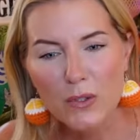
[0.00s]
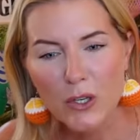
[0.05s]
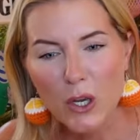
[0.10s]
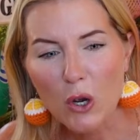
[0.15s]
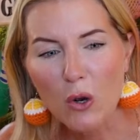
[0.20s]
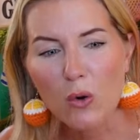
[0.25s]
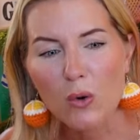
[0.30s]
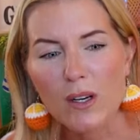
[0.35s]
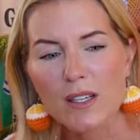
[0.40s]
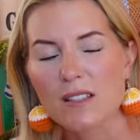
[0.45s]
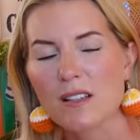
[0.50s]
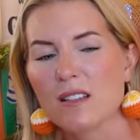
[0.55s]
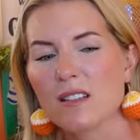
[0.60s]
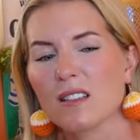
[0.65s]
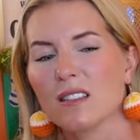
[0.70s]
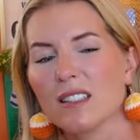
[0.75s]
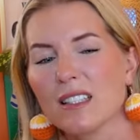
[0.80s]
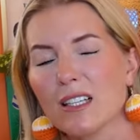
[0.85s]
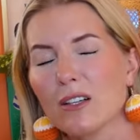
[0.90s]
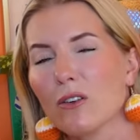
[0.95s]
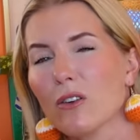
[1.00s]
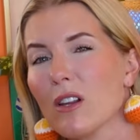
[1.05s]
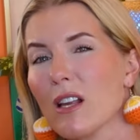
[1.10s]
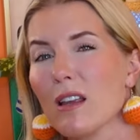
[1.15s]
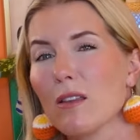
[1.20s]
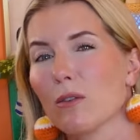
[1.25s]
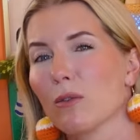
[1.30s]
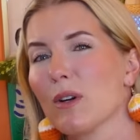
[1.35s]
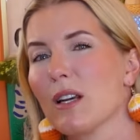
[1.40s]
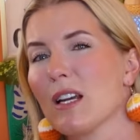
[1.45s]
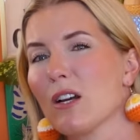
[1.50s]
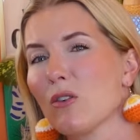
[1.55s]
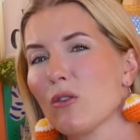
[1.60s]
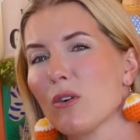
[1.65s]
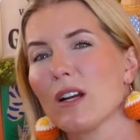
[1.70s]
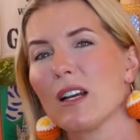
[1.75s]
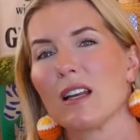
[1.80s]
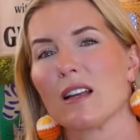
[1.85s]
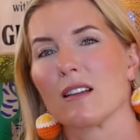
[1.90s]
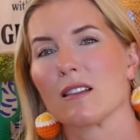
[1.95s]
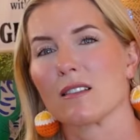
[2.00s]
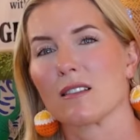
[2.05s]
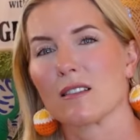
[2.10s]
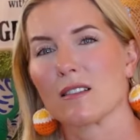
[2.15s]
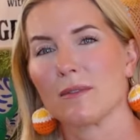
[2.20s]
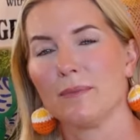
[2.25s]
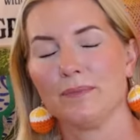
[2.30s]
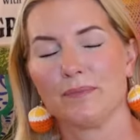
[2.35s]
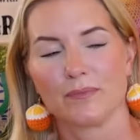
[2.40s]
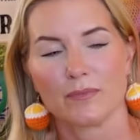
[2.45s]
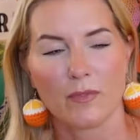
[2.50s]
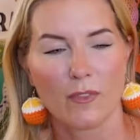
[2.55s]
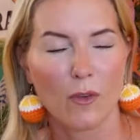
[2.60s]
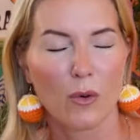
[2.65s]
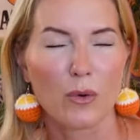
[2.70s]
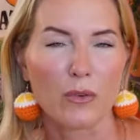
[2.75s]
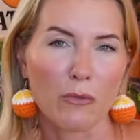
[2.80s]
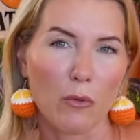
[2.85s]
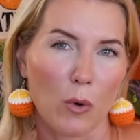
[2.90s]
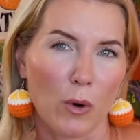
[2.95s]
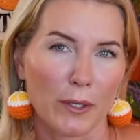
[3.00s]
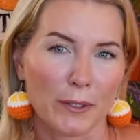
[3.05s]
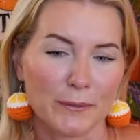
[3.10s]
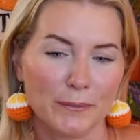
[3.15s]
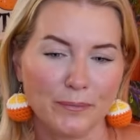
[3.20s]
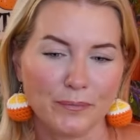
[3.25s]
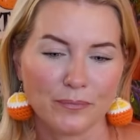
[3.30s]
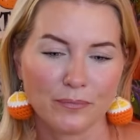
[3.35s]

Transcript: No, because it's literally 3 ingredients or 4.